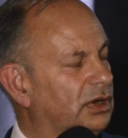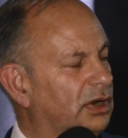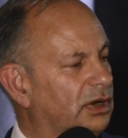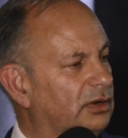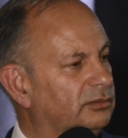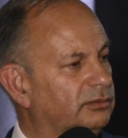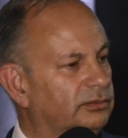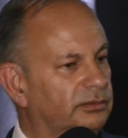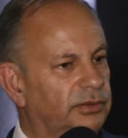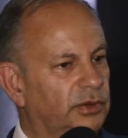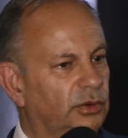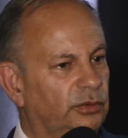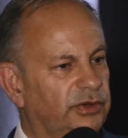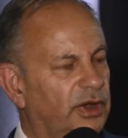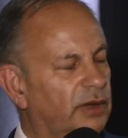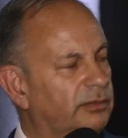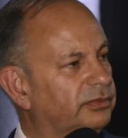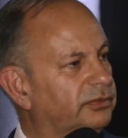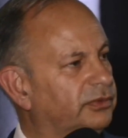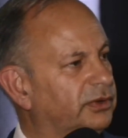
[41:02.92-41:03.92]
um, build
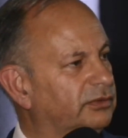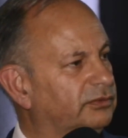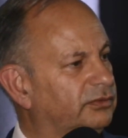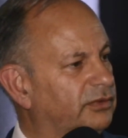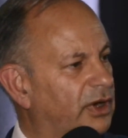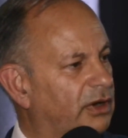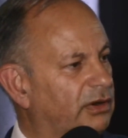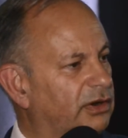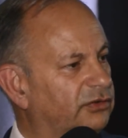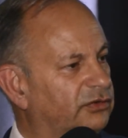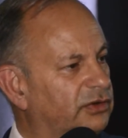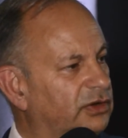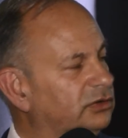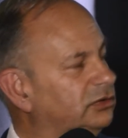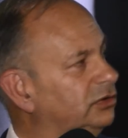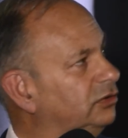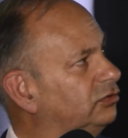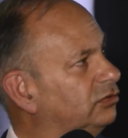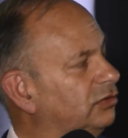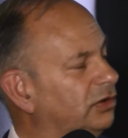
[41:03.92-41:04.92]
up the various
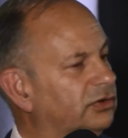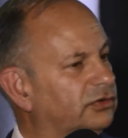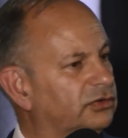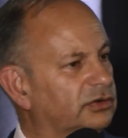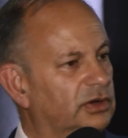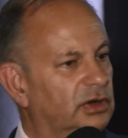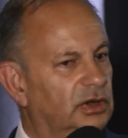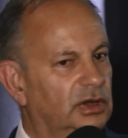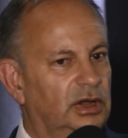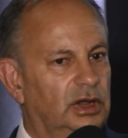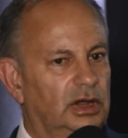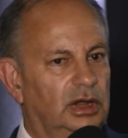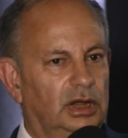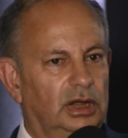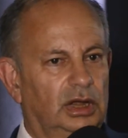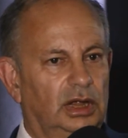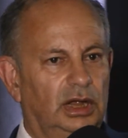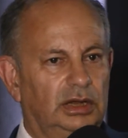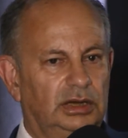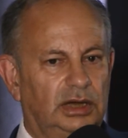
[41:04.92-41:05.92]
industries.
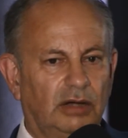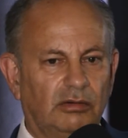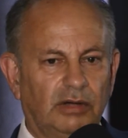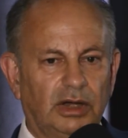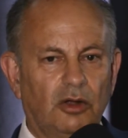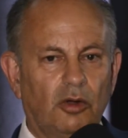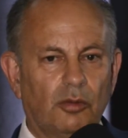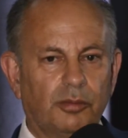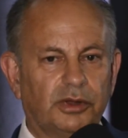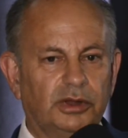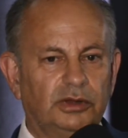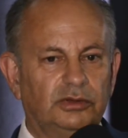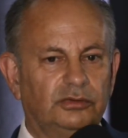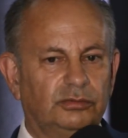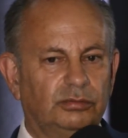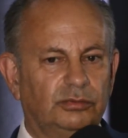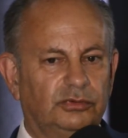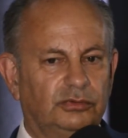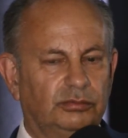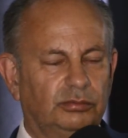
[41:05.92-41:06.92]
And Harry
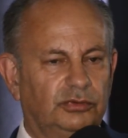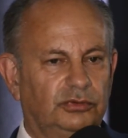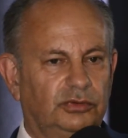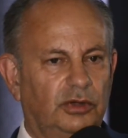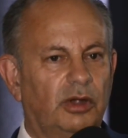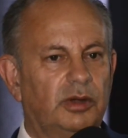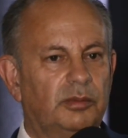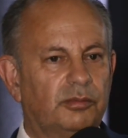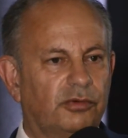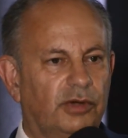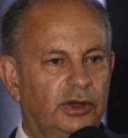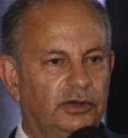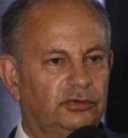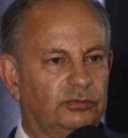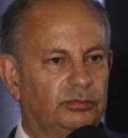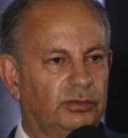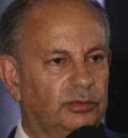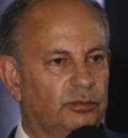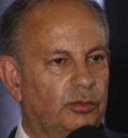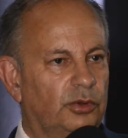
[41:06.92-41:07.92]
Hopkins was, was so
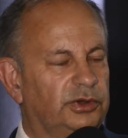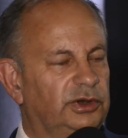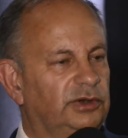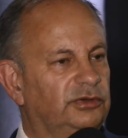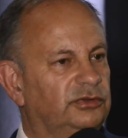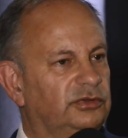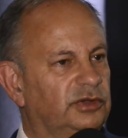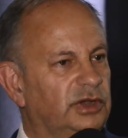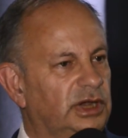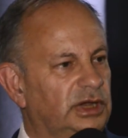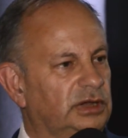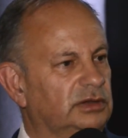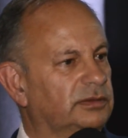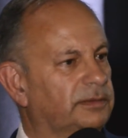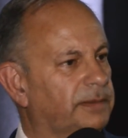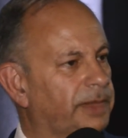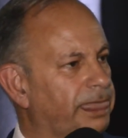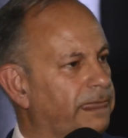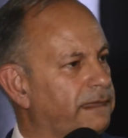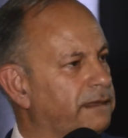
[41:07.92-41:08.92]
impressed with what he'd
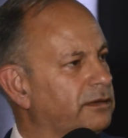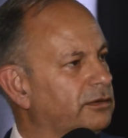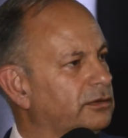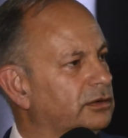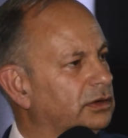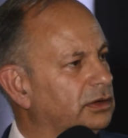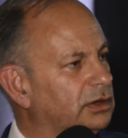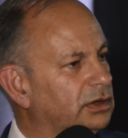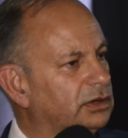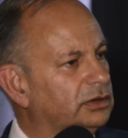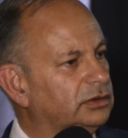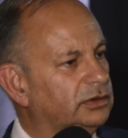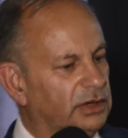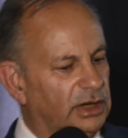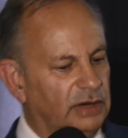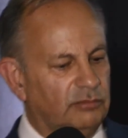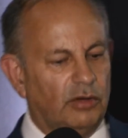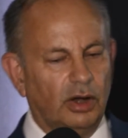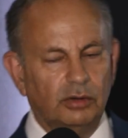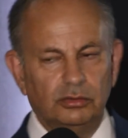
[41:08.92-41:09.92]
seen that
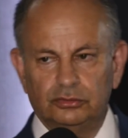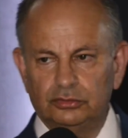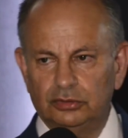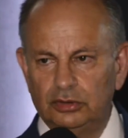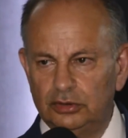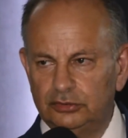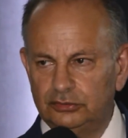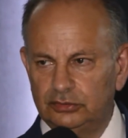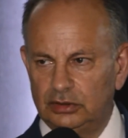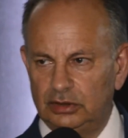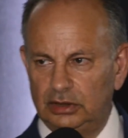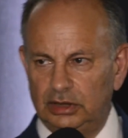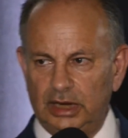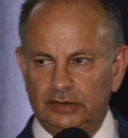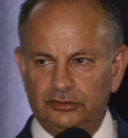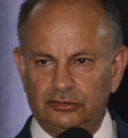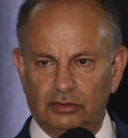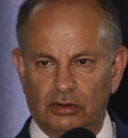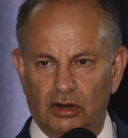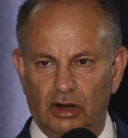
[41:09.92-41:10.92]
he wrote Churchill a
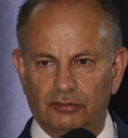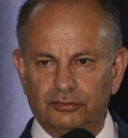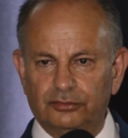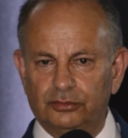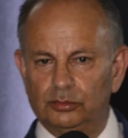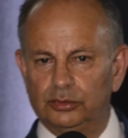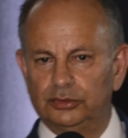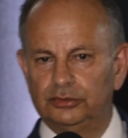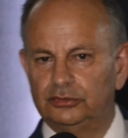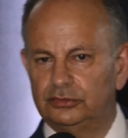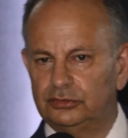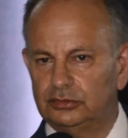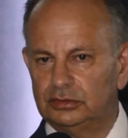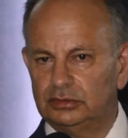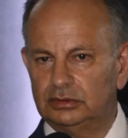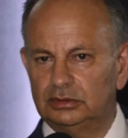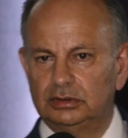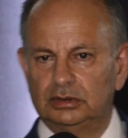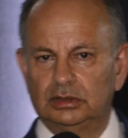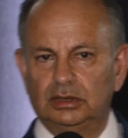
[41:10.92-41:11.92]
letter
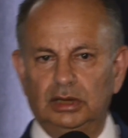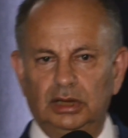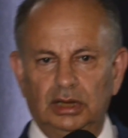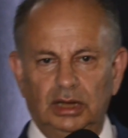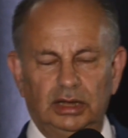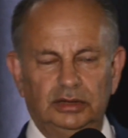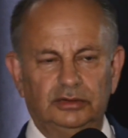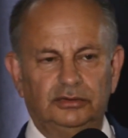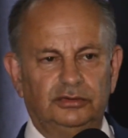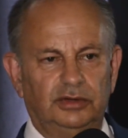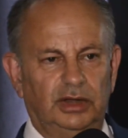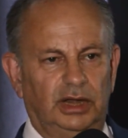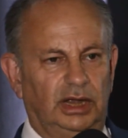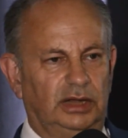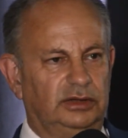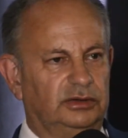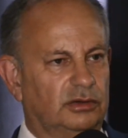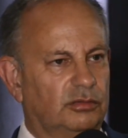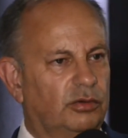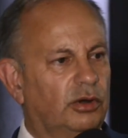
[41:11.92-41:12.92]
afterwards and,
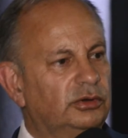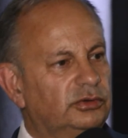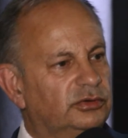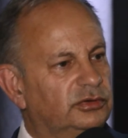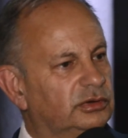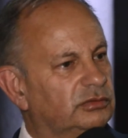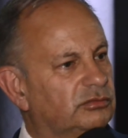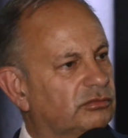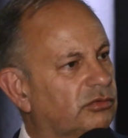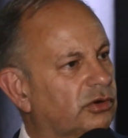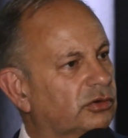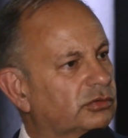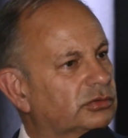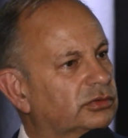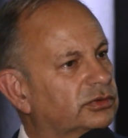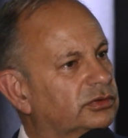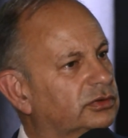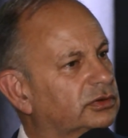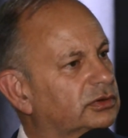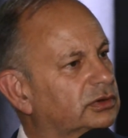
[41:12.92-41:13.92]
and quoted
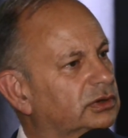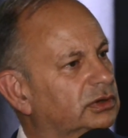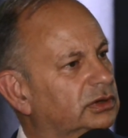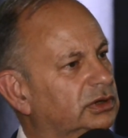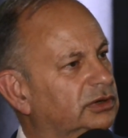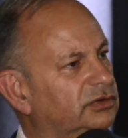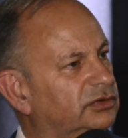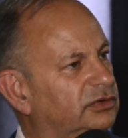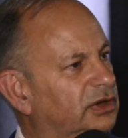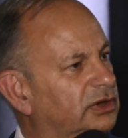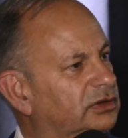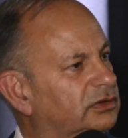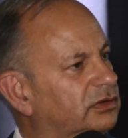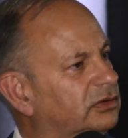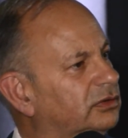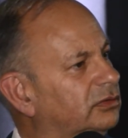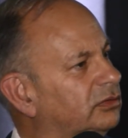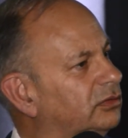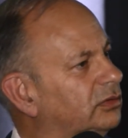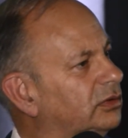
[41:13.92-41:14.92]
Ruth. He
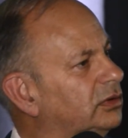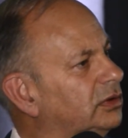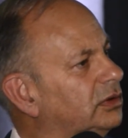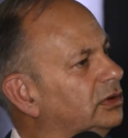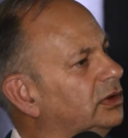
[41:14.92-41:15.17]
said,